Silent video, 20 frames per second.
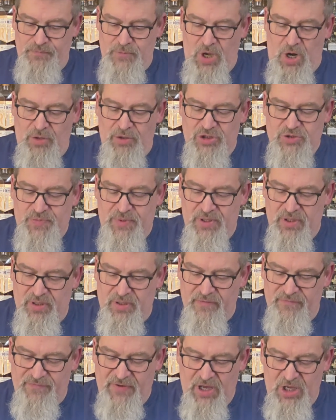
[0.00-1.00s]
Arctic Spirit
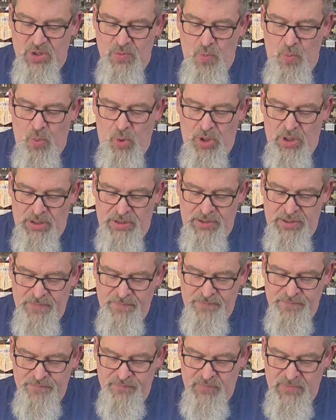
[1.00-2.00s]
Volume 1
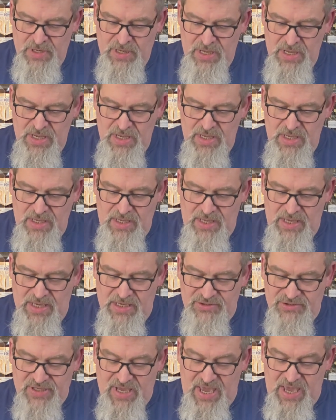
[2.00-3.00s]

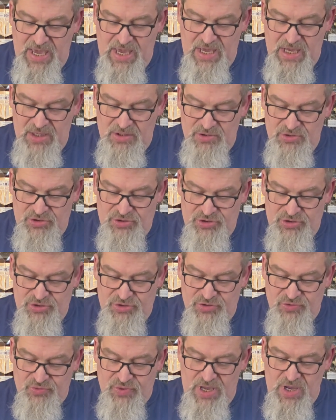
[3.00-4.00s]
is a
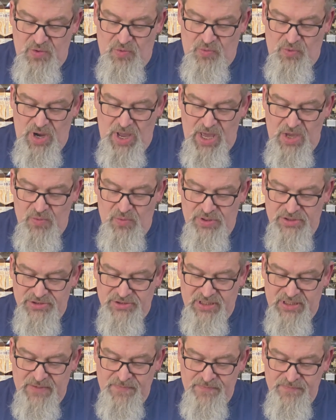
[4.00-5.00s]
straight rye
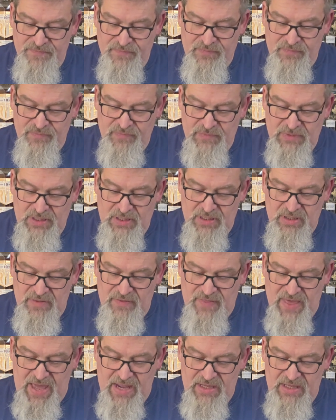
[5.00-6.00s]
whiskey
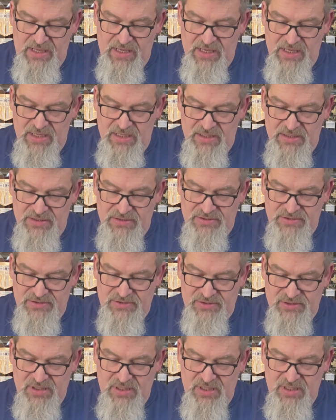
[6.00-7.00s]
that
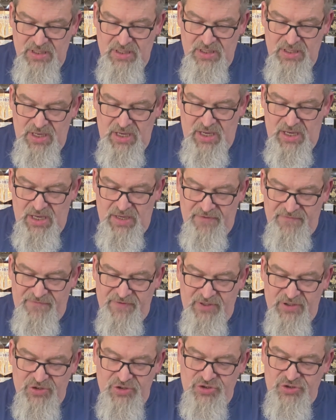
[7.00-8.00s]
is
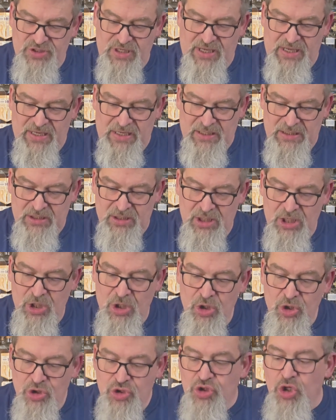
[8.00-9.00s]
finished in
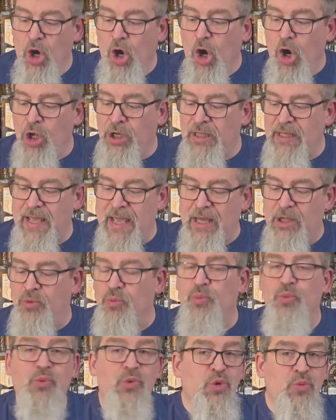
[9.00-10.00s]
tawny and
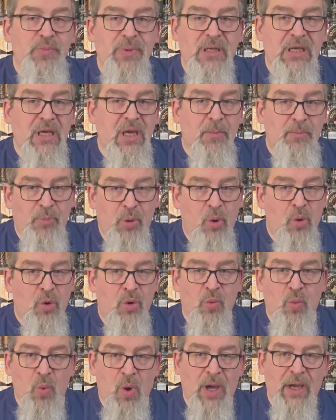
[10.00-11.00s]
ruby
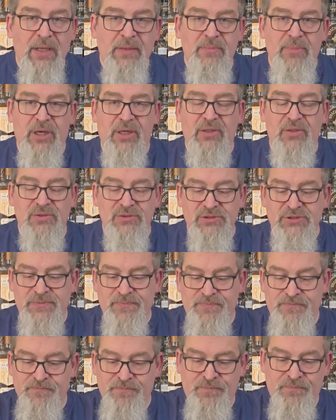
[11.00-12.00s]
port wine barrels.
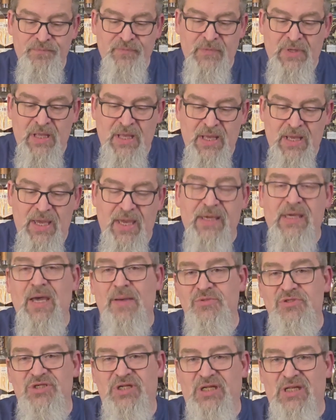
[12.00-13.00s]
It
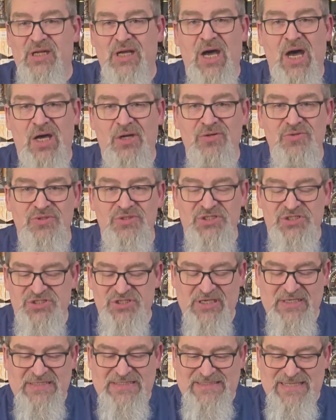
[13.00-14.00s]
comes in at
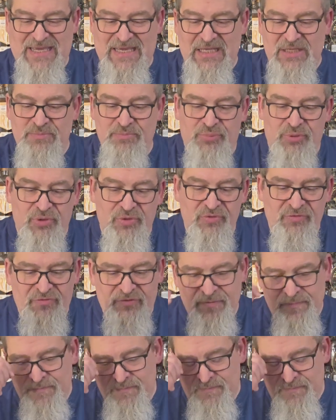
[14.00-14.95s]
116 proof.